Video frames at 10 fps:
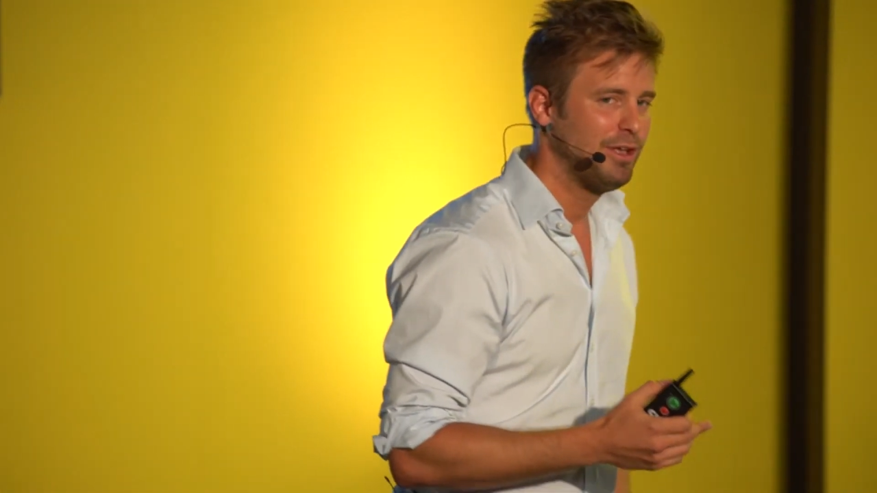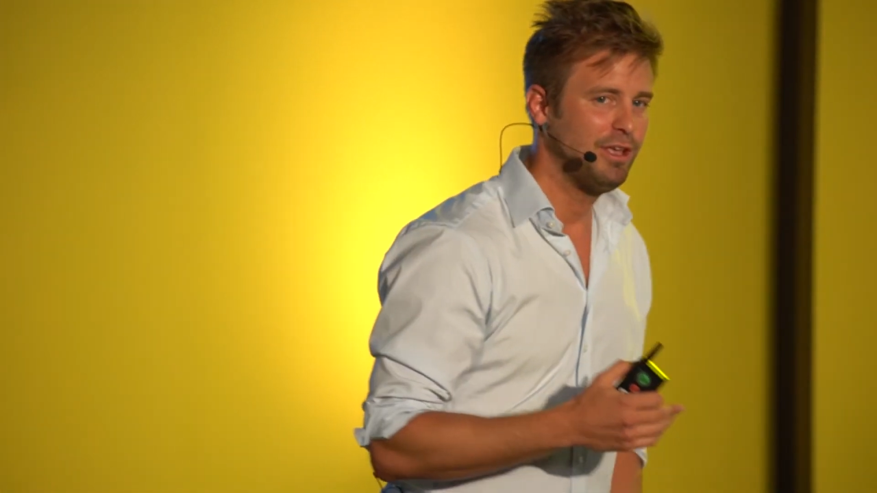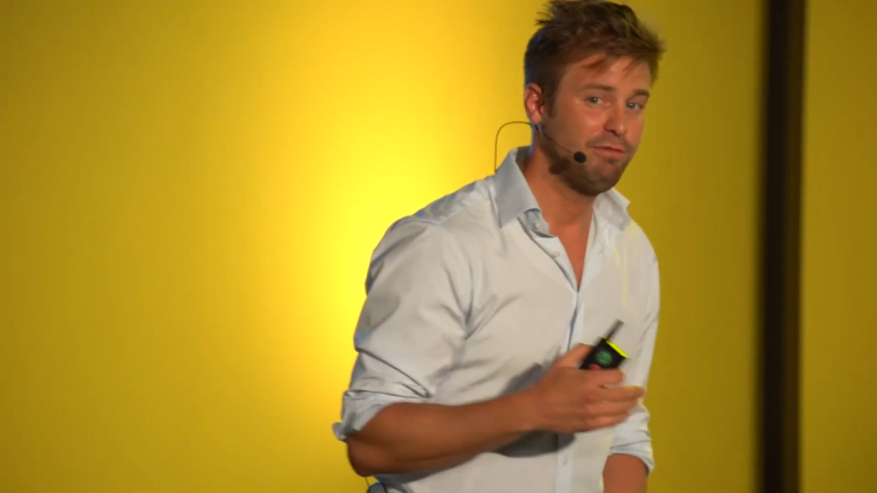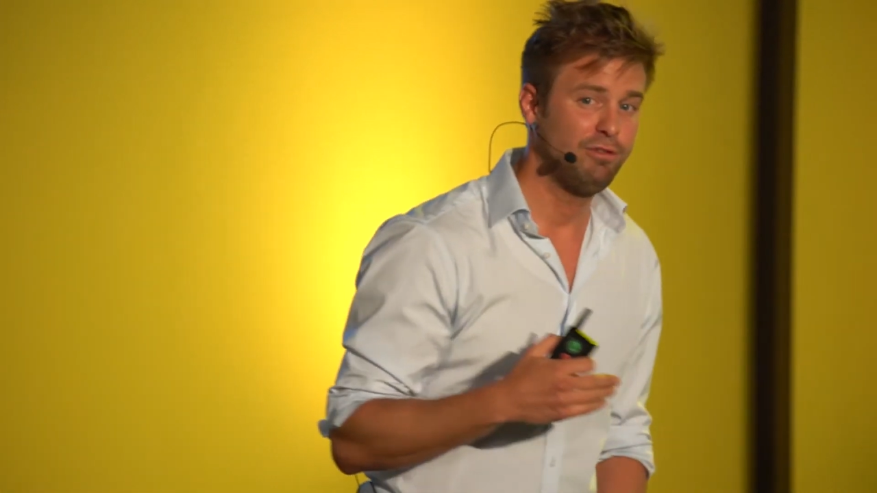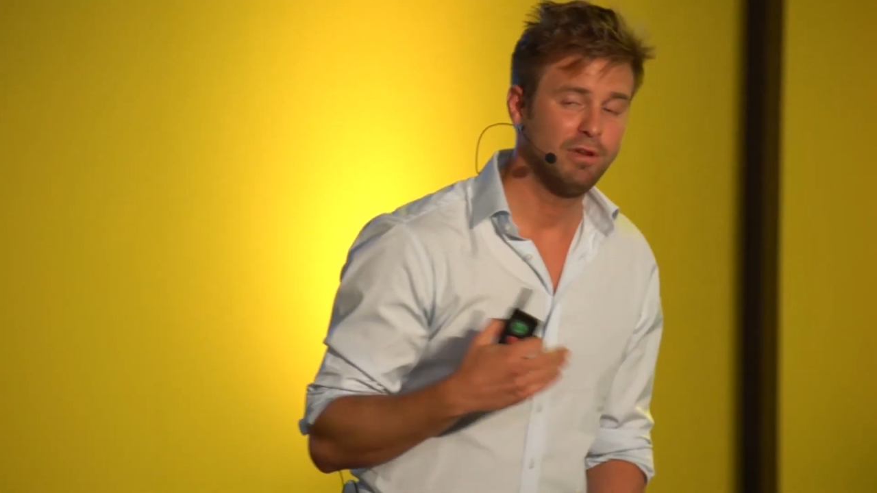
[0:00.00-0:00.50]

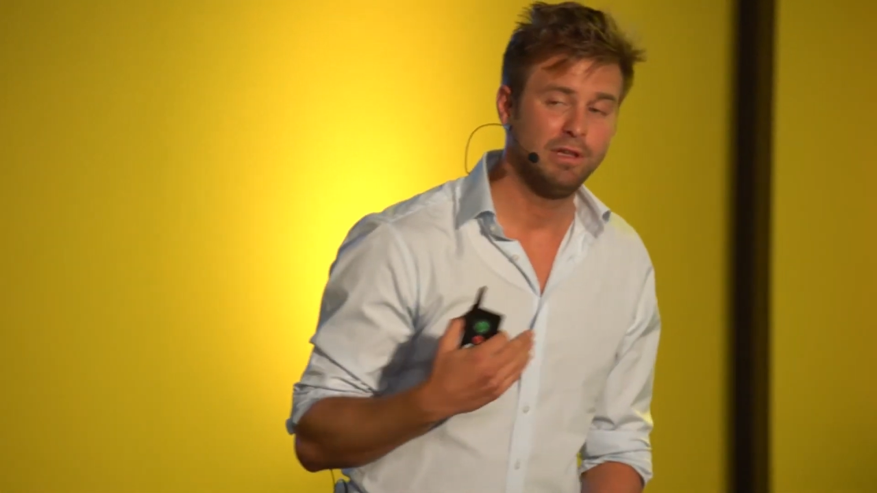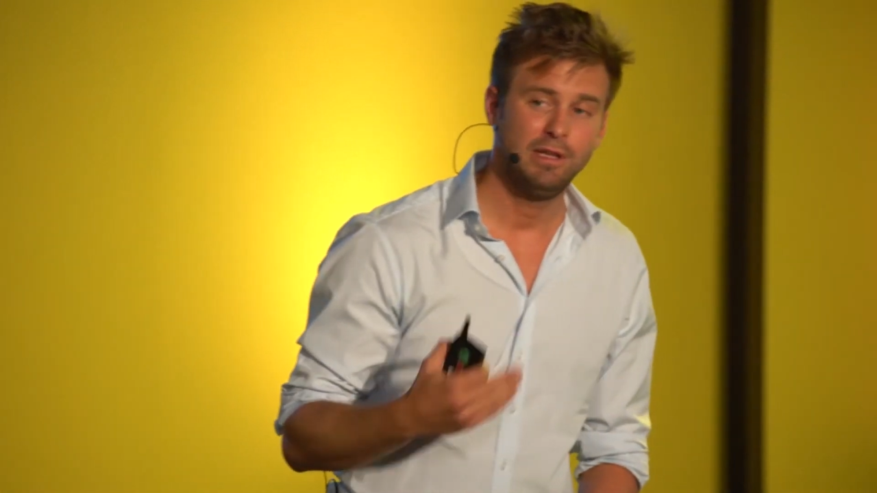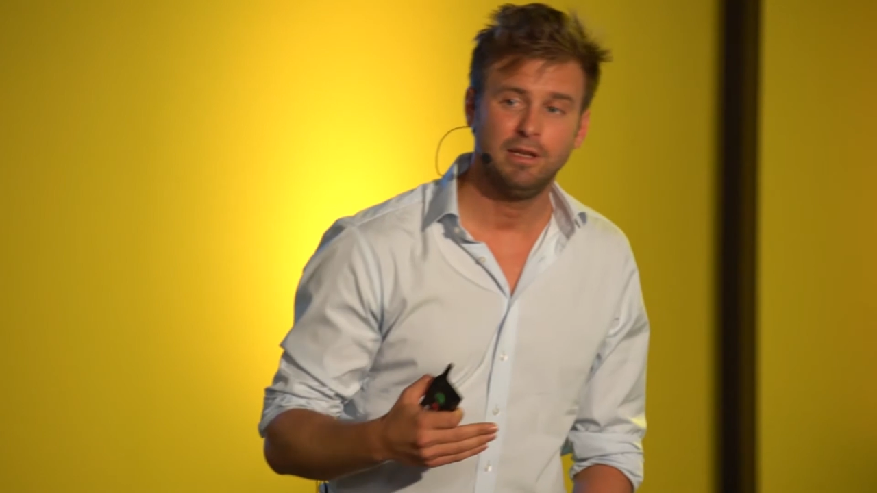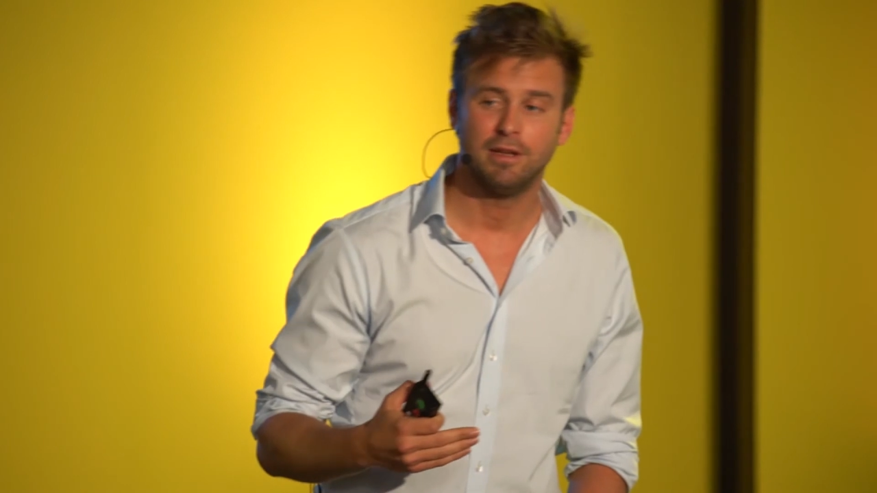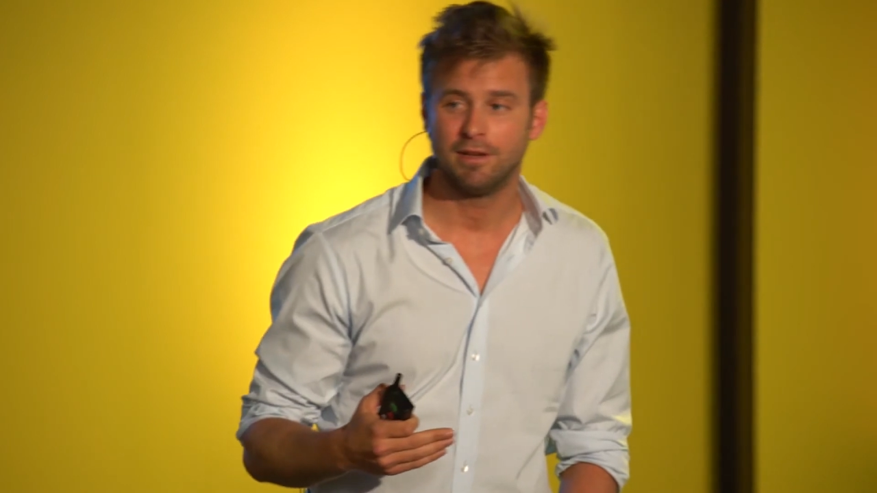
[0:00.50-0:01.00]
If you're a
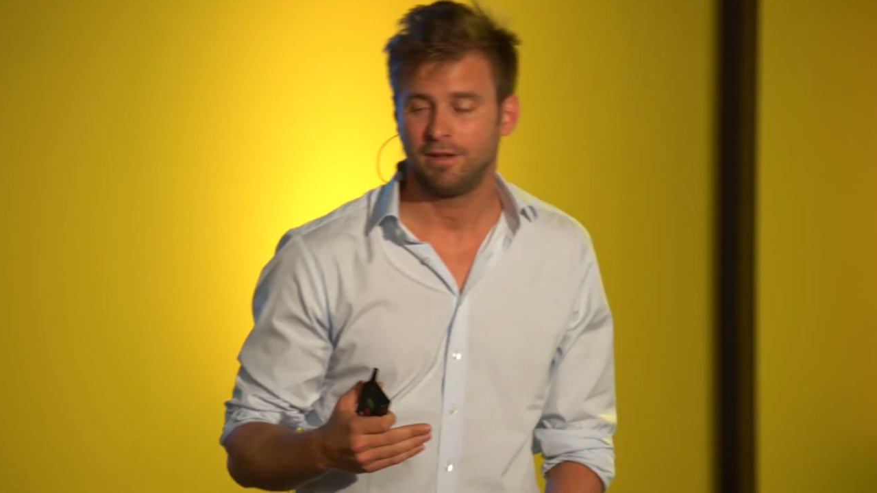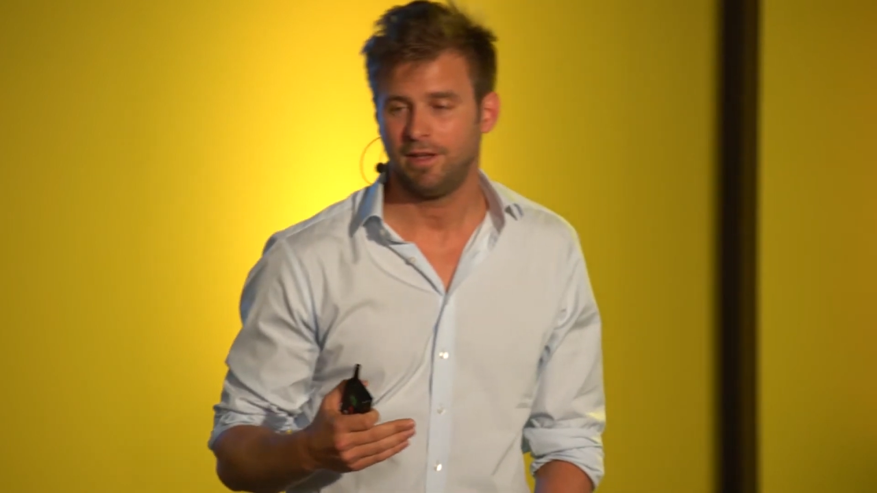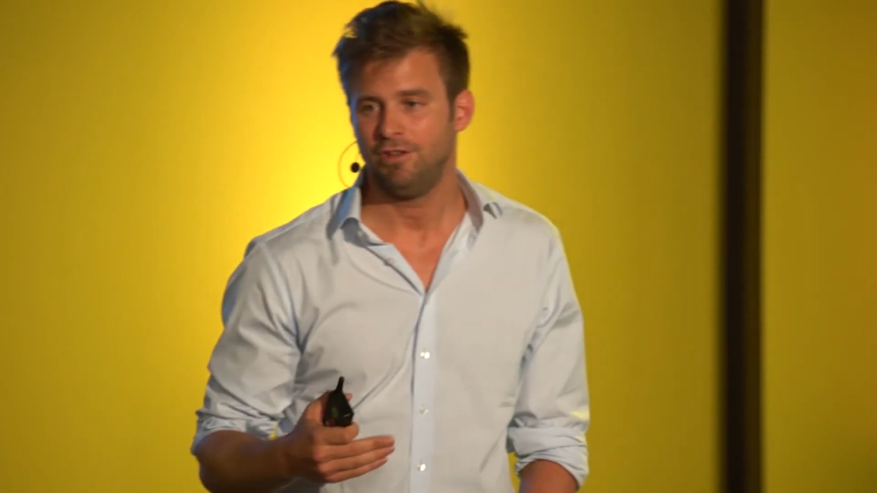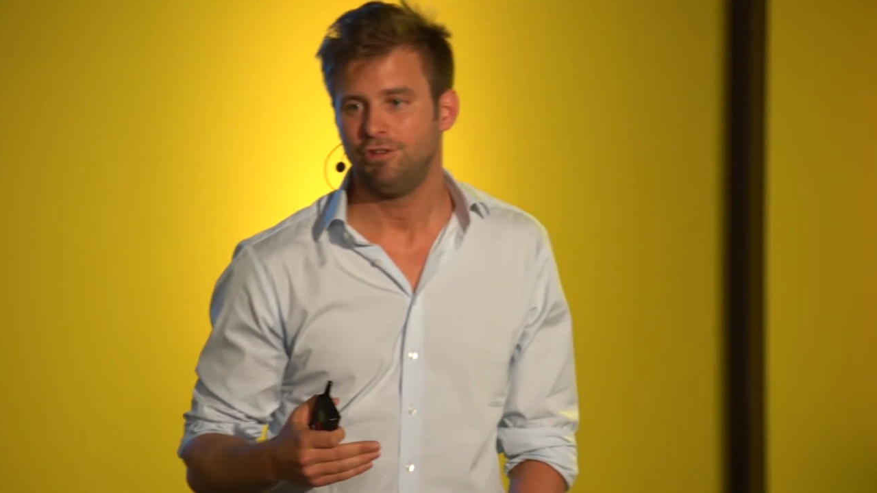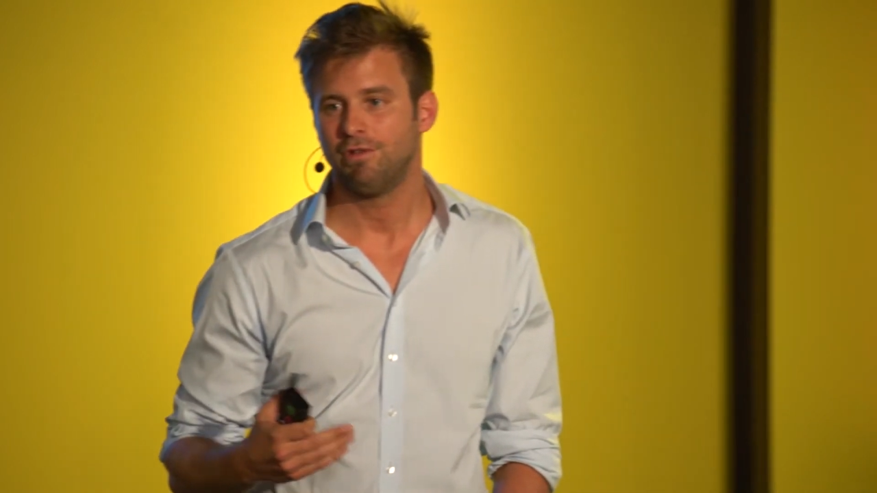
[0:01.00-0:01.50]
leader and